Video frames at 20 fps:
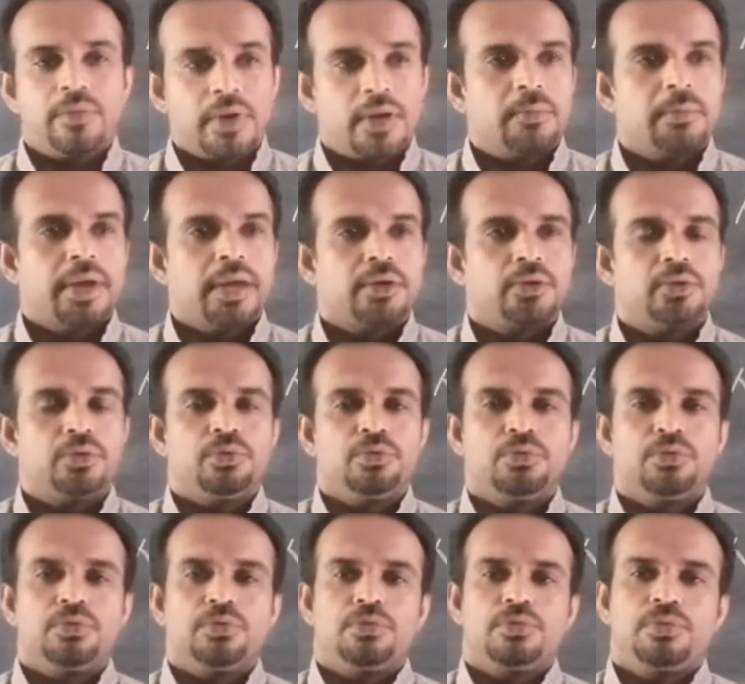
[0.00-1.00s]
Welcome back to
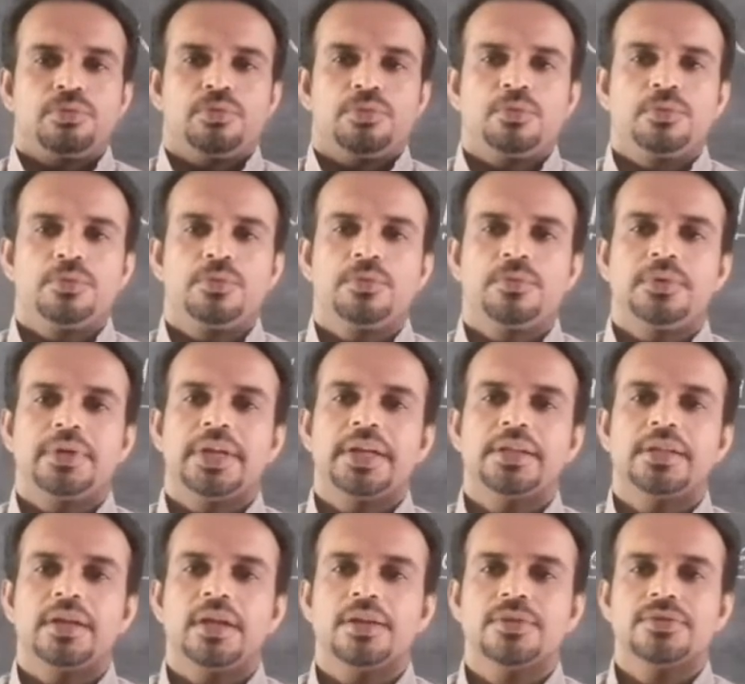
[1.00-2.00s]

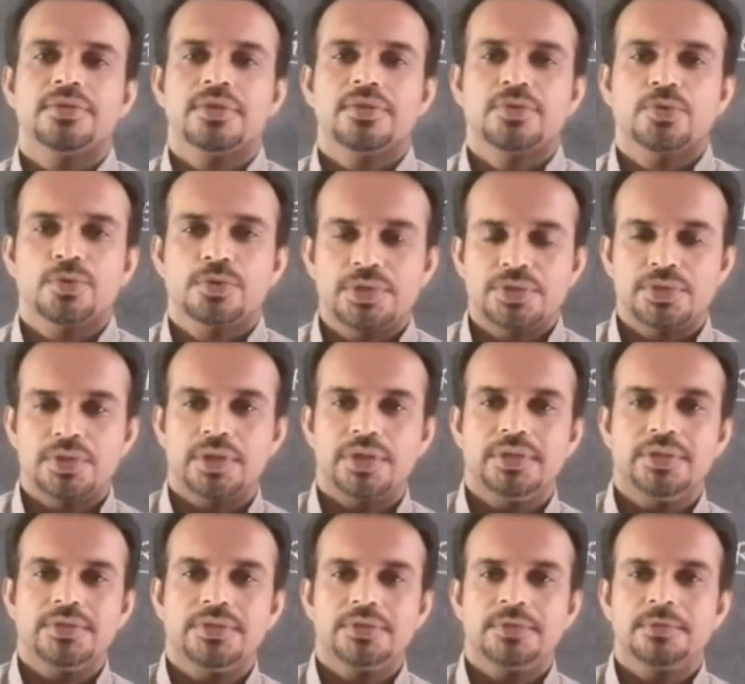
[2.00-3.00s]
10th class Social
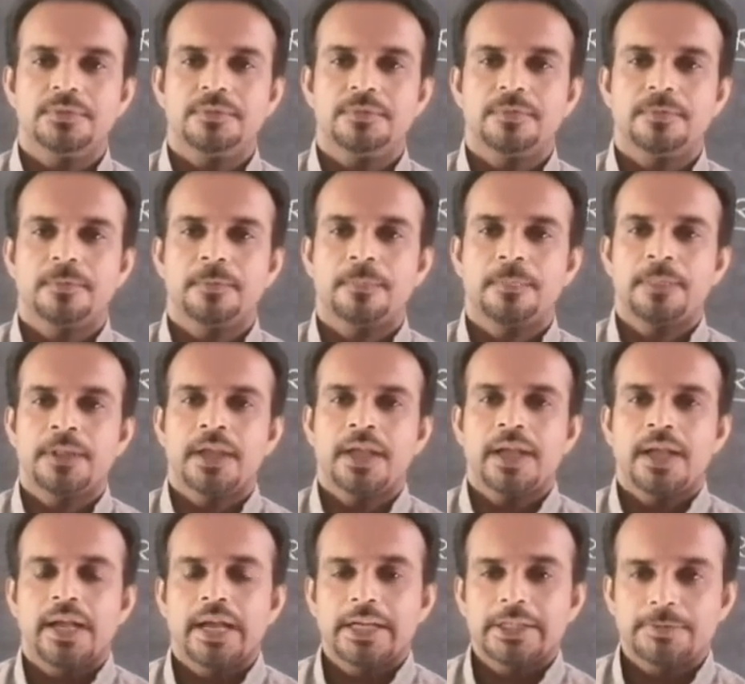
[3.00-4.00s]
Studies.
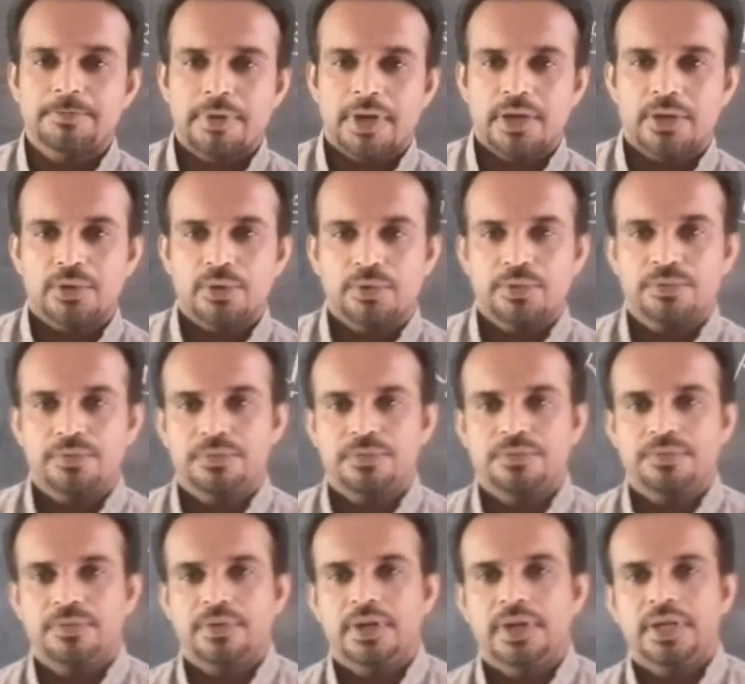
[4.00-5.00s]
As part
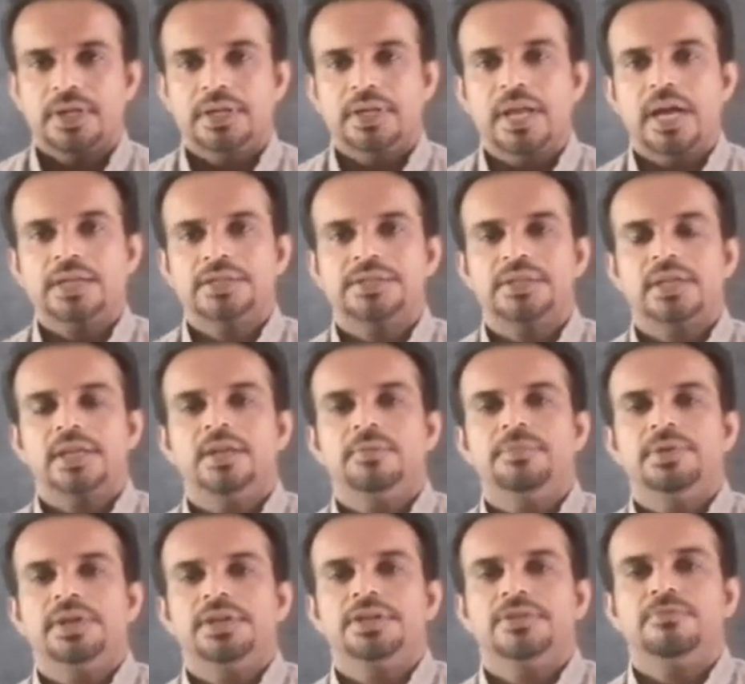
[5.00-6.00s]
of National
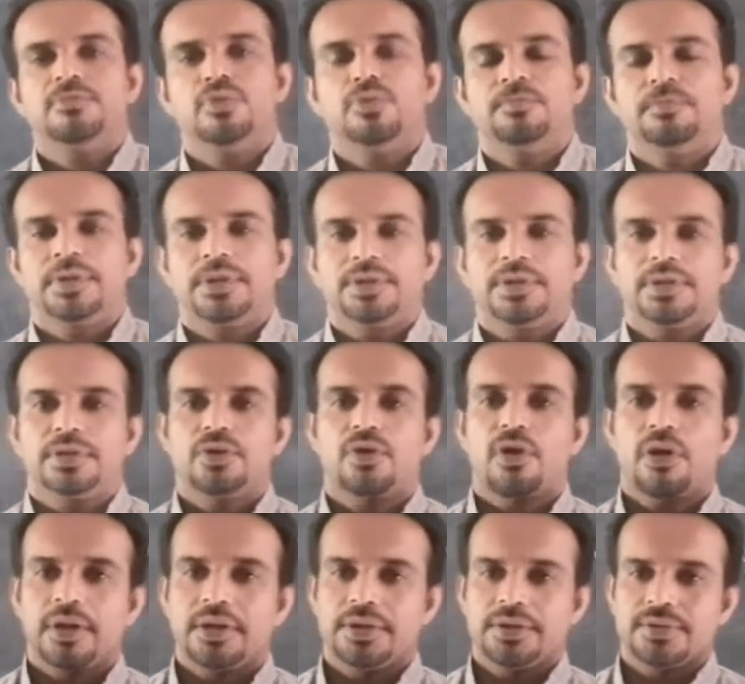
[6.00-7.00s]
Liberation Movement in
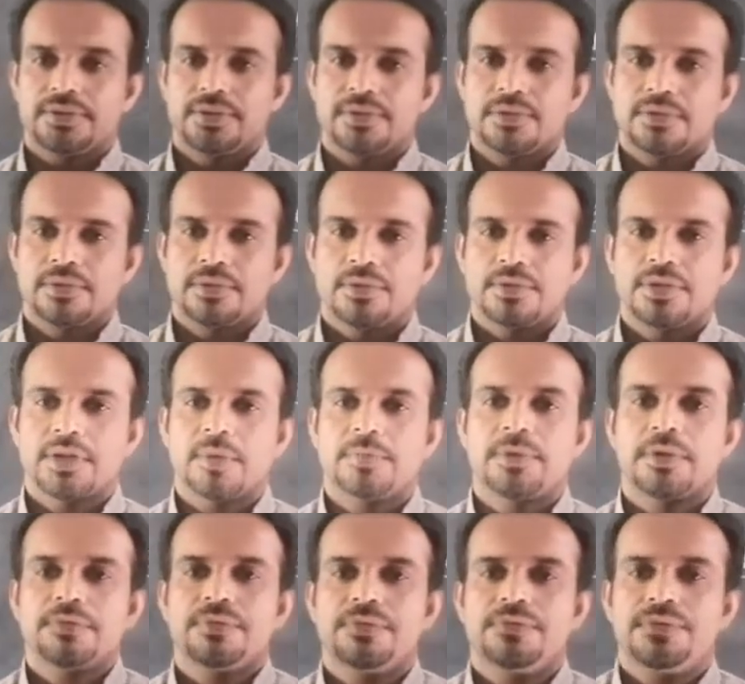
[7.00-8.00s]
Colonies,
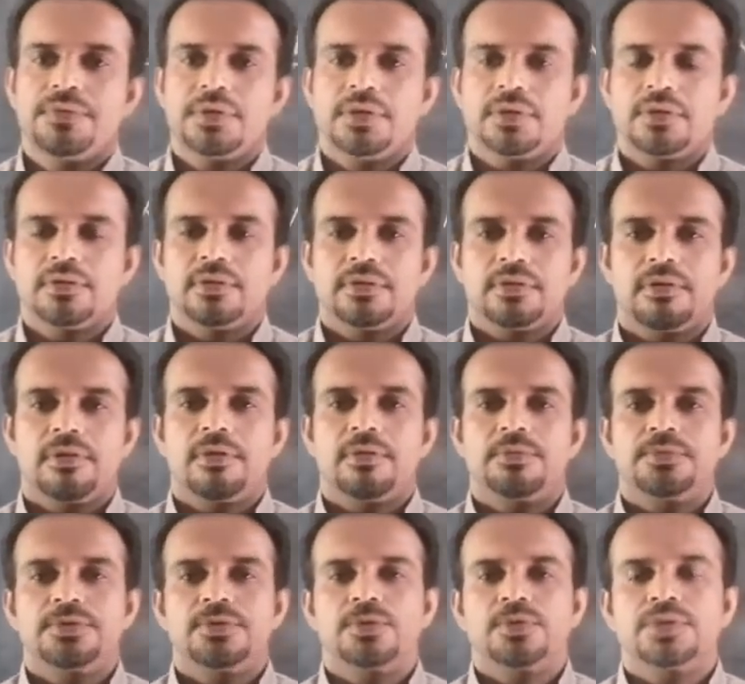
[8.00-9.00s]
Chapter 15
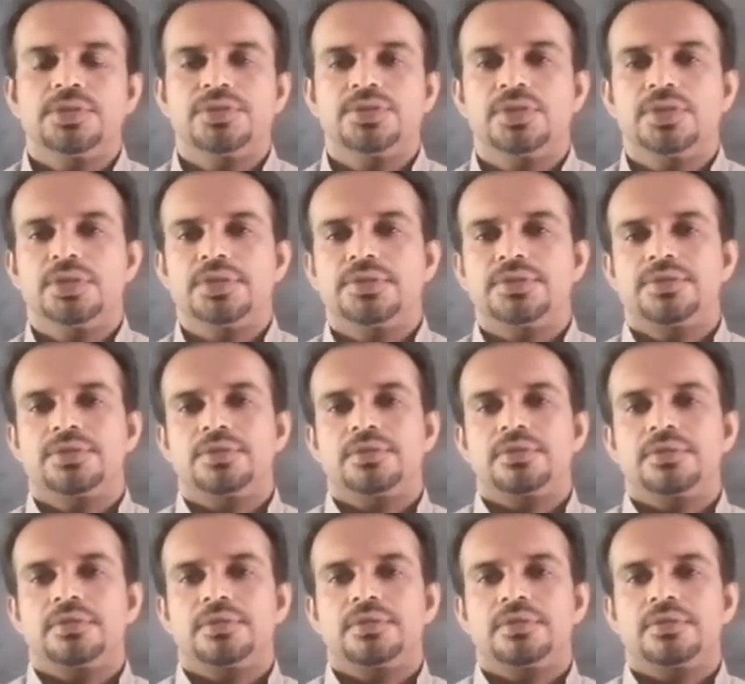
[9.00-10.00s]
of Social Studies
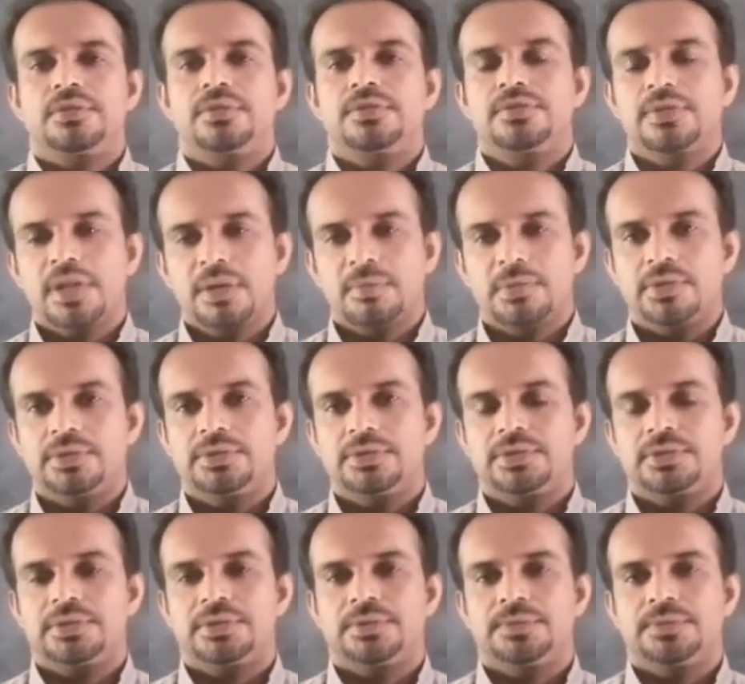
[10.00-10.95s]
syllabus,